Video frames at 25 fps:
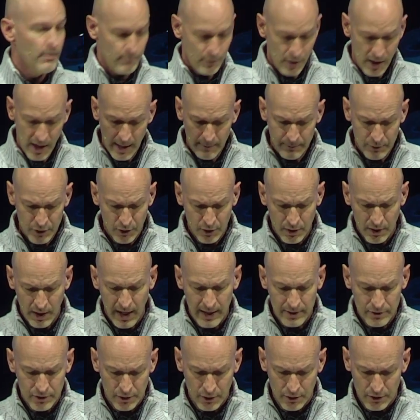Perhaps you can
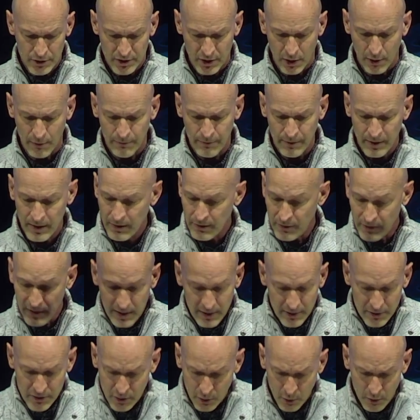ask yourself
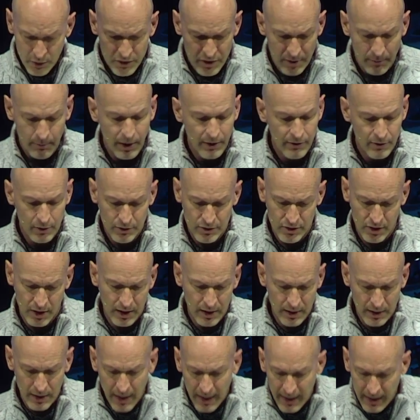these or some others
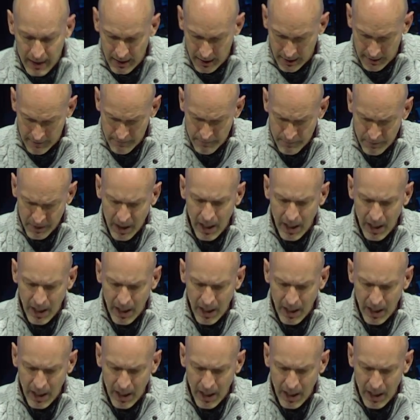like it.